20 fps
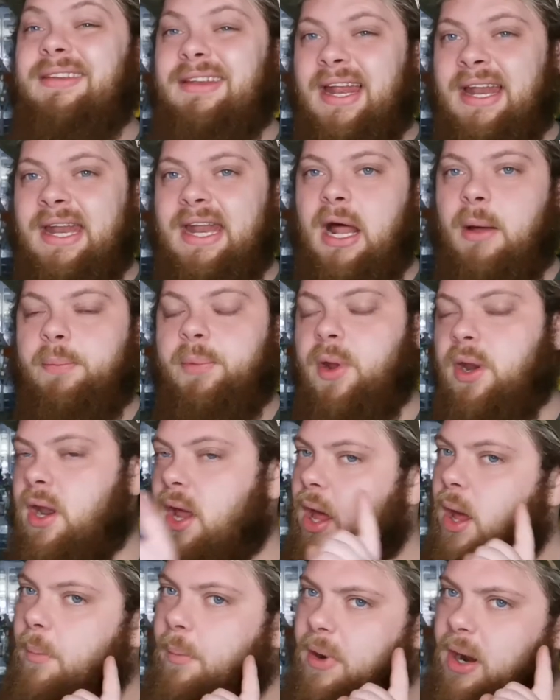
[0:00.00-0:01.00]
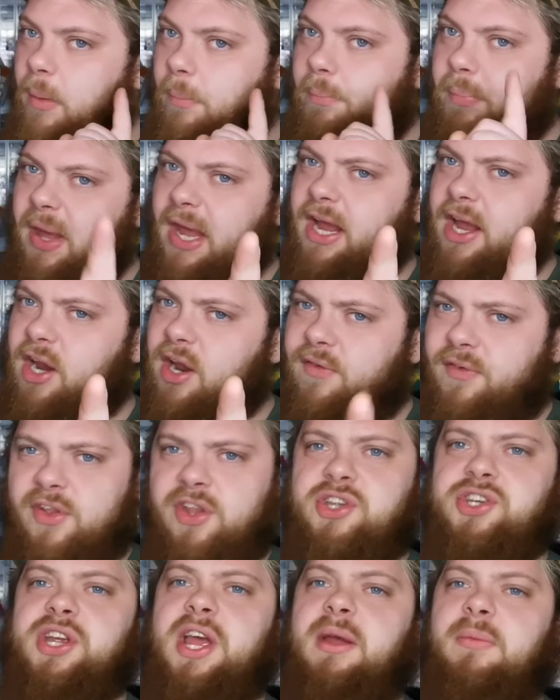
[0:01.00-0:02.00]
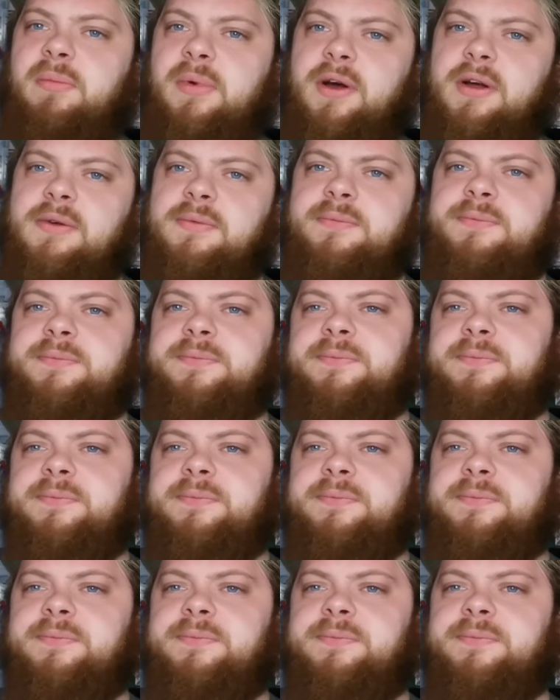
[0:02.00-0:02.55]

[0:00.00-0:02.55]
Didn't happen. But I'm picking her for the Chamber.